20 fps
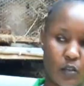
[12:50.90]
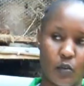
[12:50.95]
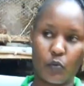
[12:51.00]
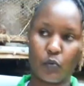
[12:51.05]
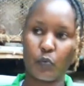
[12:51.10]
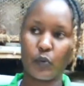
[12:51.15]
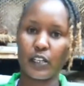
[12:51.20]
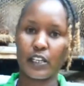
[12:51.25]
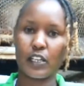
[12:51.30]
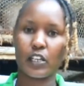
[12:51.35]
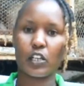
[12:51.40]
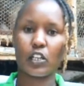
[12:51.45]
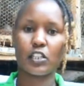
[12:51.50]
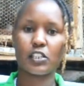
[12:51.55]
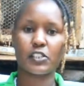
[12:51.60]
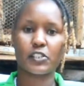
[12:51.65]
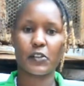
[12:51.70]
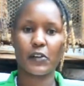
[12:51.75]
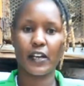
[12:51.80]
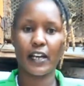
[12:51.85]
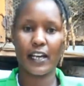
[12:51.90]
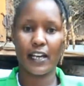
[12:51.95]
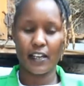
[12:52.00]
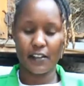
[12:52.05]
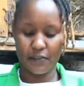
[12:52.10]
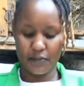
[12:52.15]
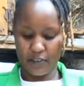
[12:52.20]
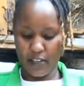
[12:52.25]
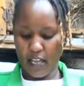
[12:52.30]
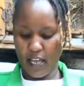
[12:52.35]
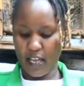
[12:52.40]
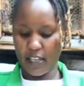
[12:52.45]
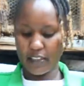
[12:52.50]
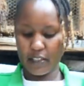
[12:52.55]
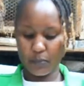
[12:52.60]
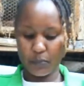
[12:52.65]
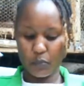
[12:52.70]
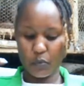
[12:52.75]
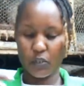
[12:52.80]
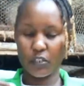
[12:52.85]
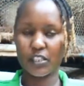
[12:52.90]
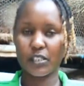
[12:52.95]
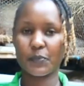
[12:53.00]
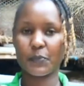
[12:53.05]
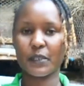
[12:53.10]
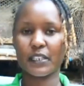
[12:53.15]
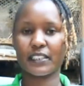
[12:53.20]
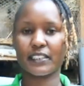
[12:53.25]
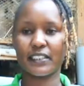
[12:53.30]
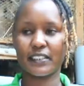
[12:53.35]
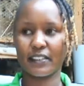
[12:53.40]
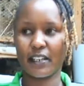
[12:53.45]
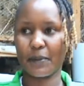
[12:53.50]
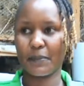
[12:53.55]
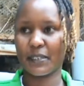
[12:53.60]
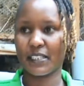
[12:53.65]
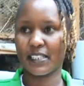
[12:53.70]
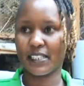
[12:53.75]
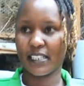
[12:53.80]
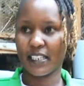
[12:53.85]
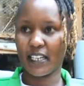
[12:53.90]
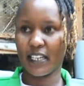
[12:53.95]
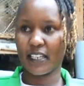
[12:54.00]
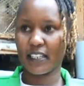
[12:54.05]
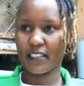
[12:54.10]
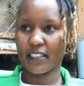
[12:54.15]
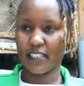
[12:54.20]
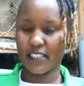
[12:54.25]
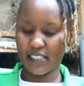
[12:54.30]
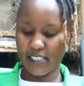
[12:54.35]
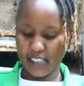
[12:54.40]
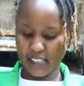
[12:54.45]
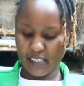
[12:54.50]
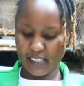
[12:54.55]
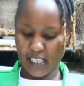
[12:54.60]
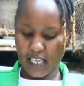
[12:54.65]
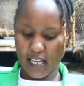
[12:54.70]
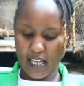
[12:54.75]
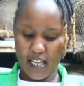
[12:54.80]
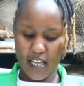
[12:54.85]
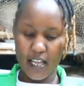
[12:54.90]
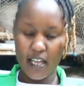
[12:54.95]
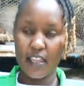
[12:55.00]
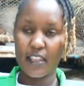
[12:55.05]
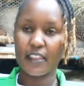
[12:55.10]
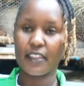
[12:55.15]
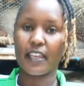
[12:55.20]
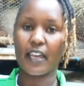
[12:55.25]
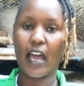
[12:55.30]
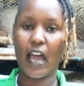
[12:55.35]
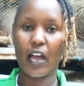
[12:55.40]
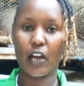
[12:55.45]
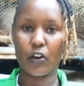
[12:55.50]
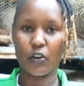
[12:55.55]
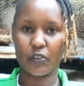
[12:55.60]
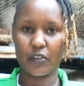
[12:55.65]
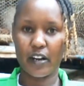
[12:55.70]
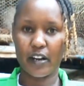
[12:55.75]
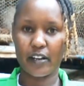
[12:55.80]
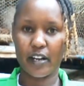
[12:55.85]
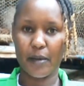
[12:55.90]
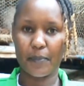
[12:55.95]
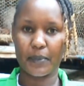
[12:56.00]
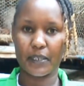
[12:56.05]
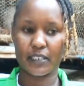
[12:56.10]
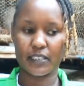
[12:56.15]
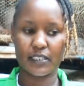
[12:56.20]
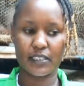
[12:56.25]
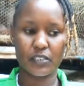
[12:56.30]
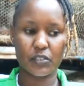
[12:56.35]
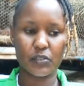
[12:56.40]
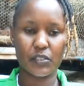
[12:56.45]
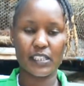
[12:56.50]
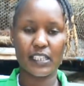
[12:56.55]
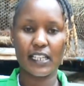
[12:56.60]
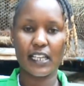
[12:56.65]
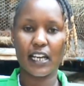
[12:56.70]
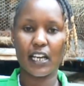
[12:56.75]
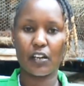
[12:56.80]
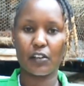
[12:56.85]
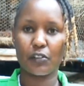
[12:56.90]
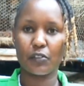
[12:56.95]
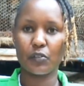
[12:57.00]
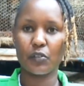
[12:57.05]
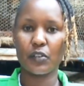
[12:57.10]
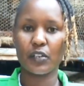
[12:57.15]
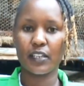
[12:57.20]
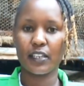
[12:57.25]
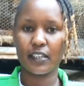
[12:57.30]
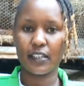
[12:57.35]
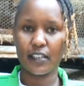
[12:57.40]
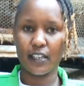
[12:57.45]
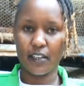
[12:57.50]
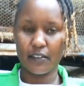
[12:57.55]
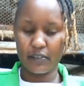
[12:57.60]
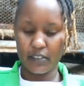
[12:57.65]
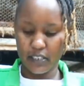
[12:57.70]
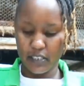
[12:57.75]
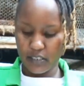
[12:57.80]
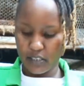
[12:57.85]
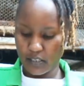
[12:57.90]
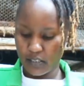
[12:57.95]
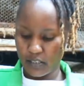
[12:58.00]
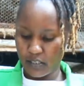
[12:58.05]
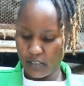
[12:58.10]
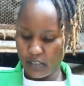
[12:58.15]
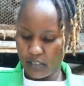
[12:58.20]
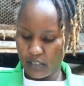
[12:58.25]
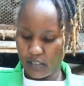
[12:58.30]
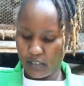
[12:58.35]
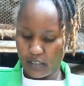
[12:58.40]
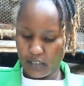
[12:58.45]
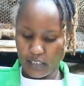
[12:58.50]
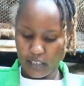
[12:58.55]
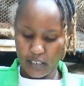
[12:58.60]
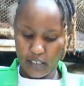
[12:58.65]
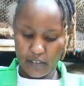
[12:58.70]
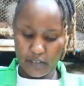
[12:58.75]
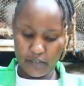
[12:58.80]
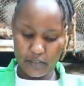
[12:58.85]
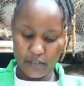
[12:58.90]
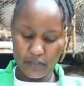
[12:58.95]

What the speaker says: We also have the most pretty rabbits here. This is the Angora rabbit. You see how hairy they are?